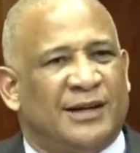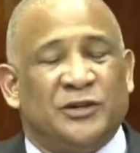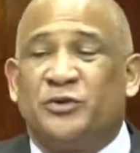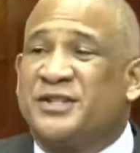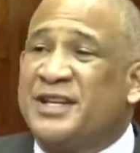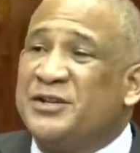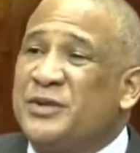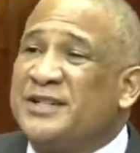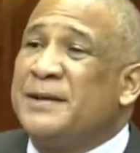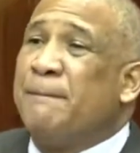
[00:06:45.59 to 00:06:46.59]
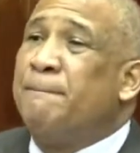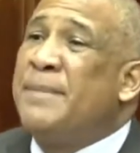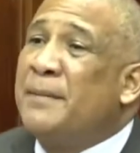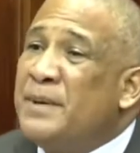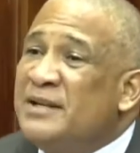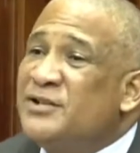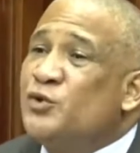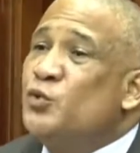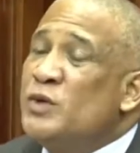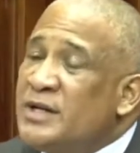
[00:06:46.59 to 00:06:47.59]
And you're saying to us the bubble is
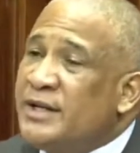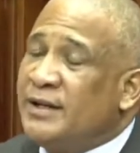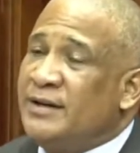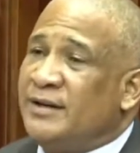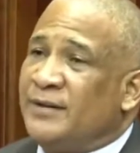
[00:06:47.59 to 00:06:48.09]
working?